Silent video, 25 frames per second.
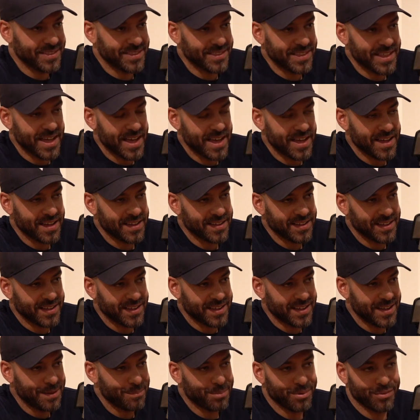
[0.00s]

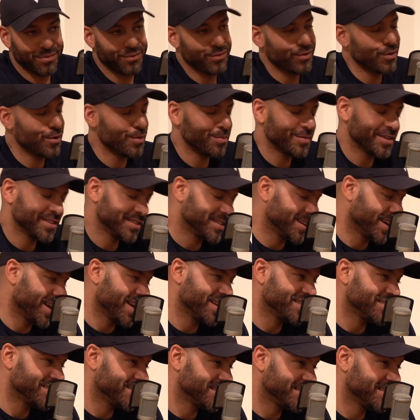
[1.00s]
that performance
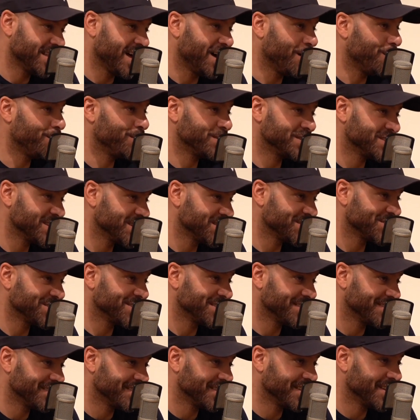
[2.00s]
against that
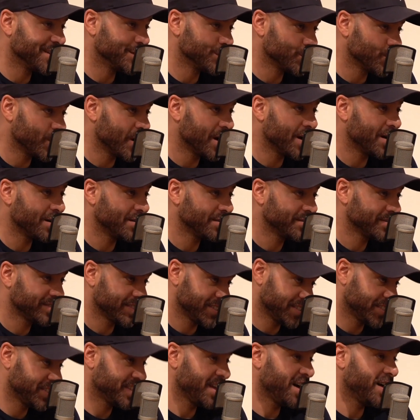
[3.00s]
opposition as well.
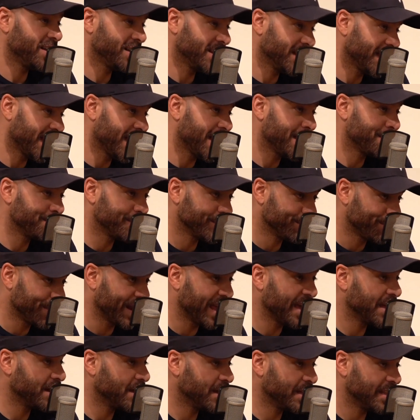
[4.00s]
To start the game and
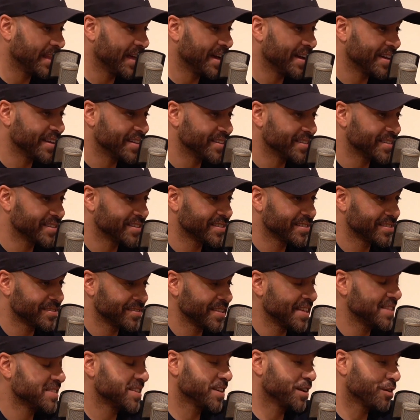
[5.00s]
play like that is
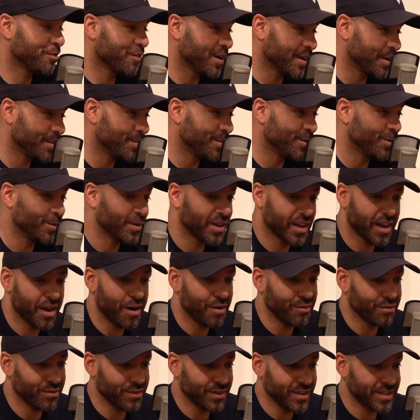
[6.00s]
incredible. The
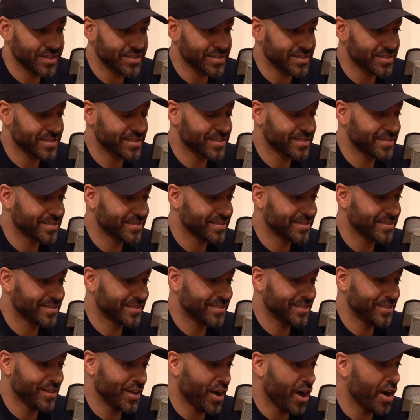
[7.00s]
confidence,
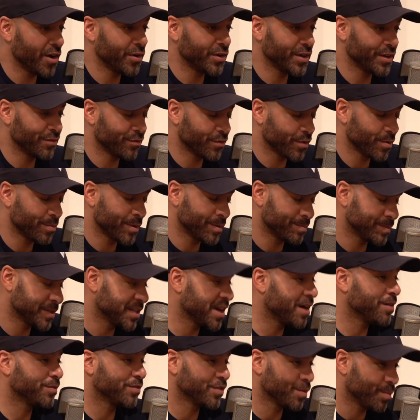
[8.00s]
not only from
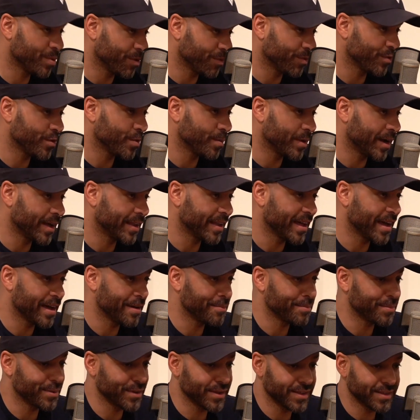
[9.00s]
himself to perform like
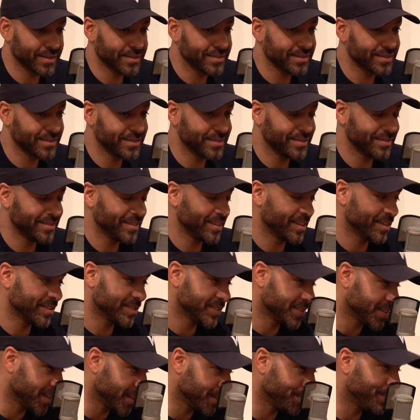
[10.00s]
that, but you could
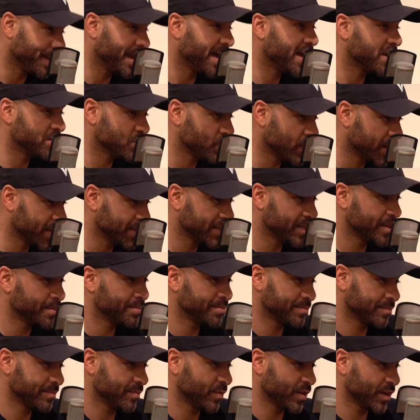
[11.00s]
see players
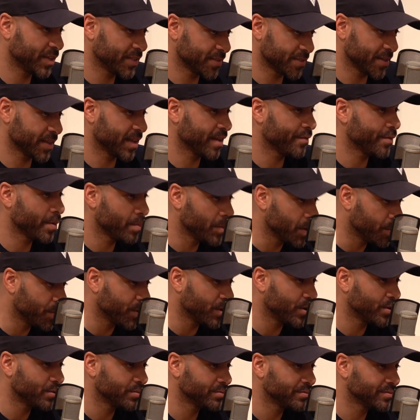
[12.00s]
wanting to give him the
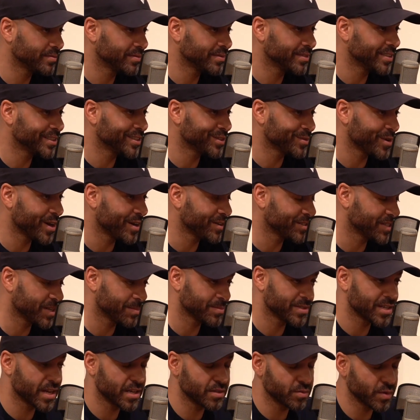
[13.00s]
ball as well.
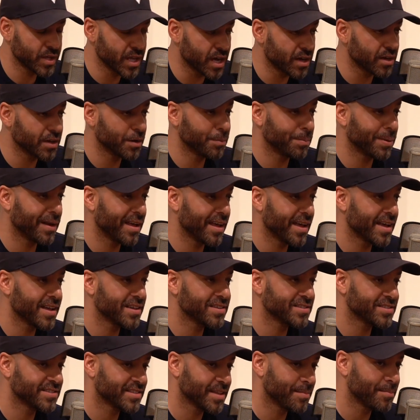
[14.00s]
Sometimes with younger
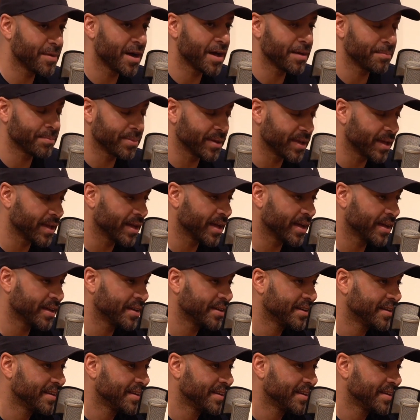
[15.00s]
players, there might be a